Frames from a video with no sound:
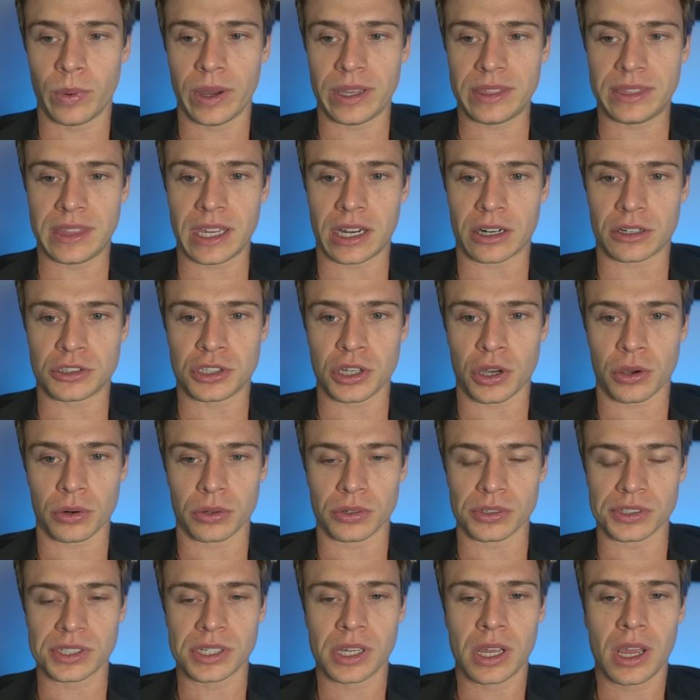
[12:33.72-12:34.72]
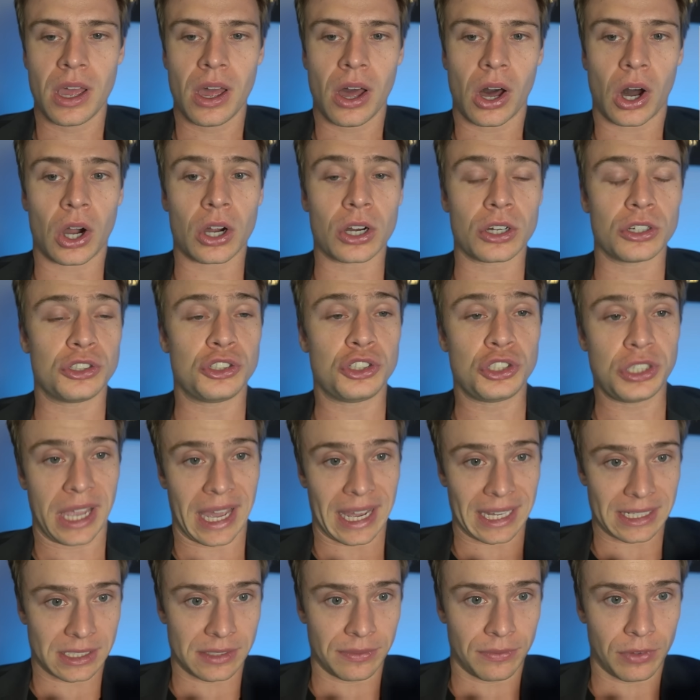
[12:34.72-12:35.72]
with their totals are
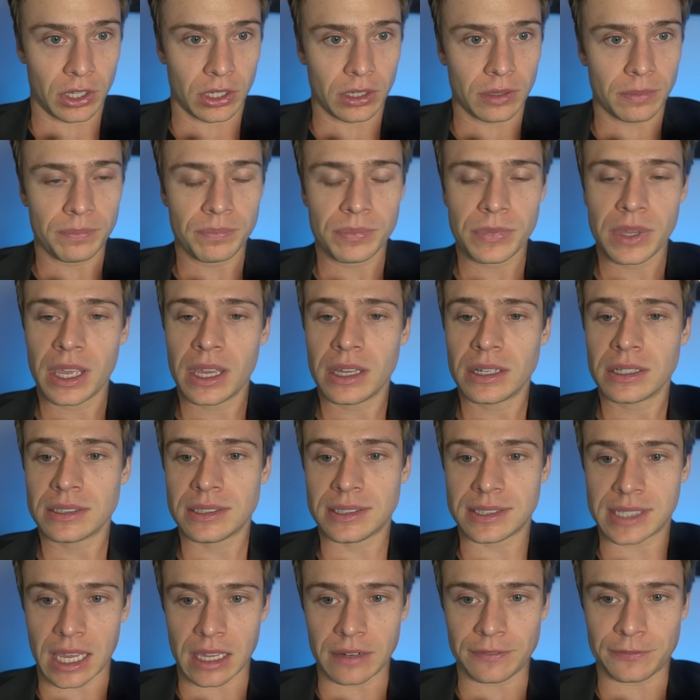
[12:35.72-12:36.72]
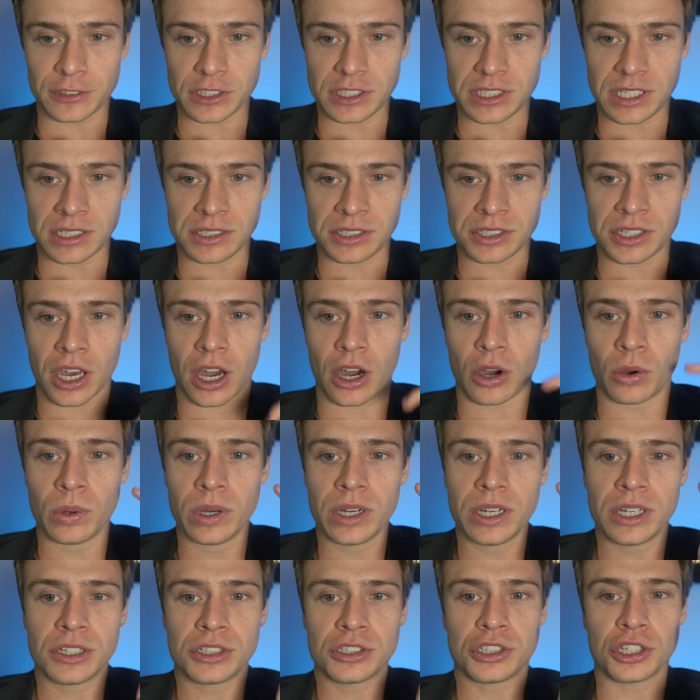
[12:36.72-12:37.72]
Jacksonville, San
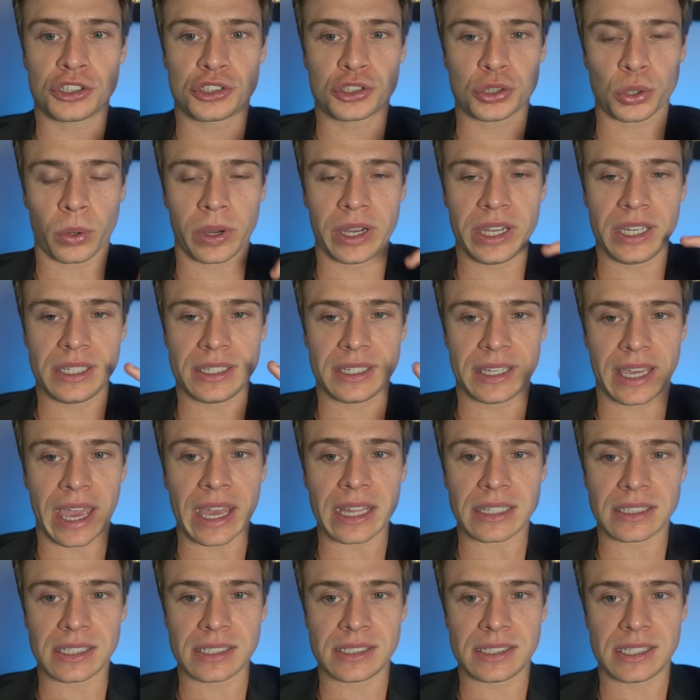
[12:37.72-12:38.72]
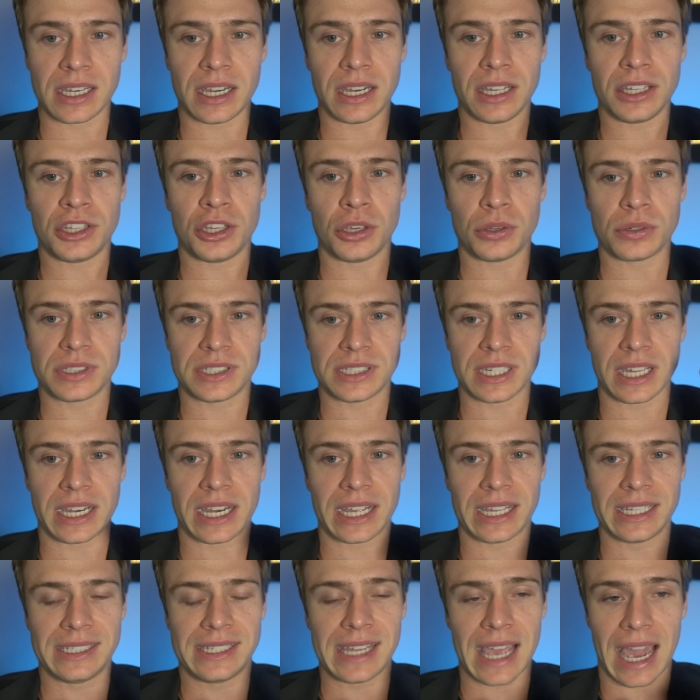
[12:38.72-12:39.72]
Francisco, Detroit, Kansas City,
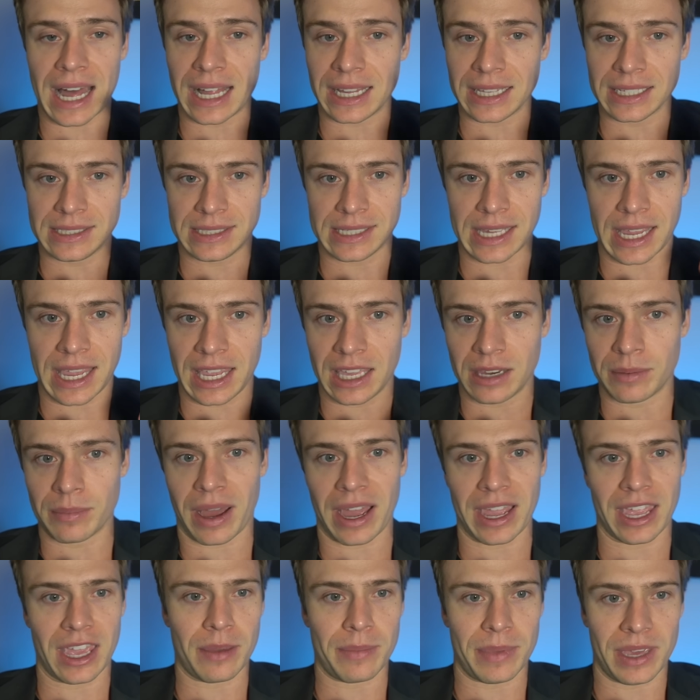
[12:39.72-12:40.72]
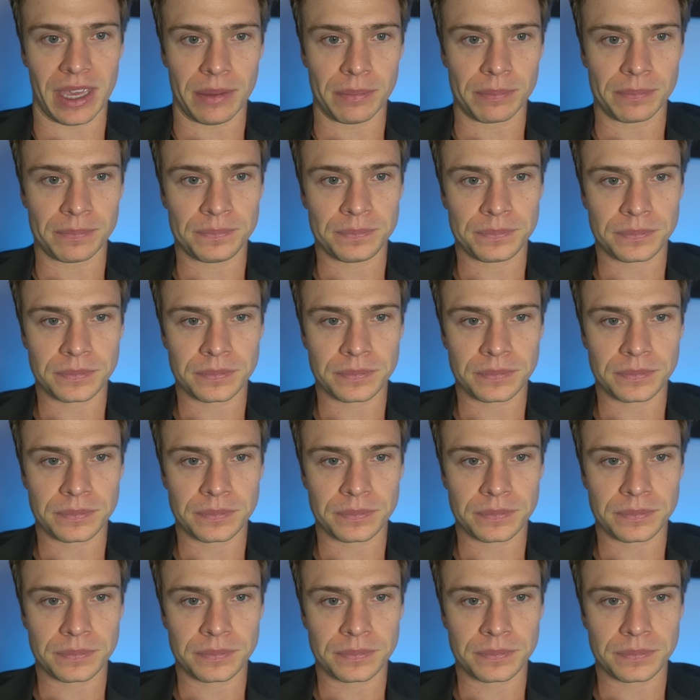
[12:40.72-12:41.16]
Houston, Dallas, and Miami.